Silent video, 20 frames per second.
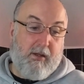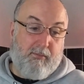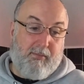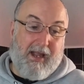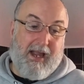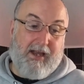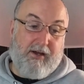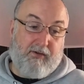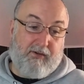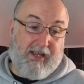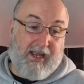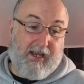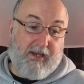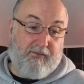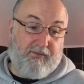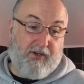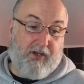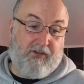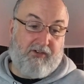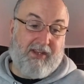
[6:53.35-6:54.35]

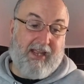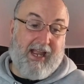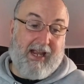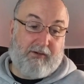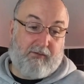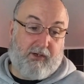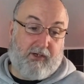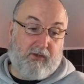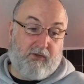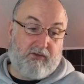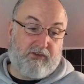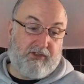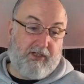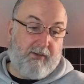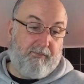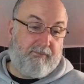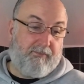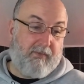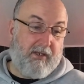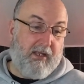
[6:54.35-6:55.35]
biodiverse
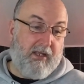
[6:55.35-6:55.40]
agriculture.